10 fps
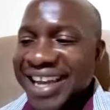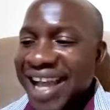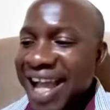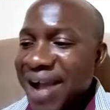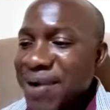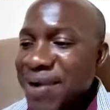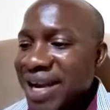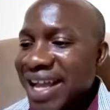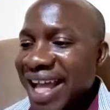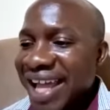How will
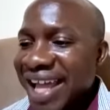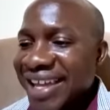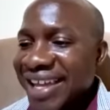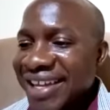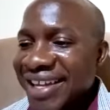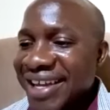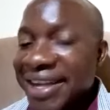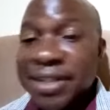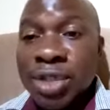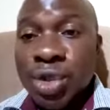I
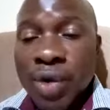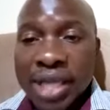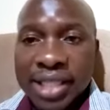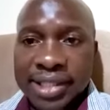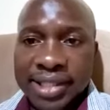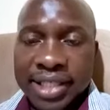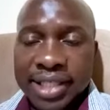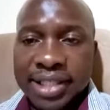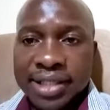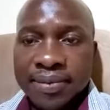endure this
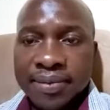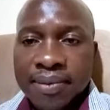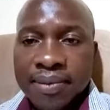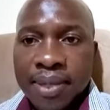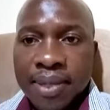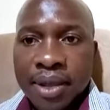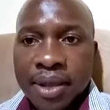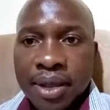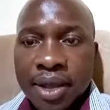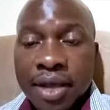stress
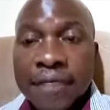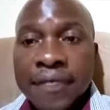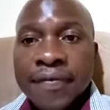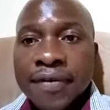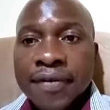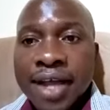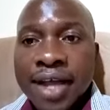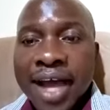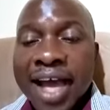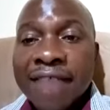if
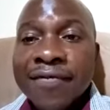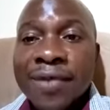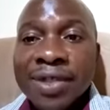I have not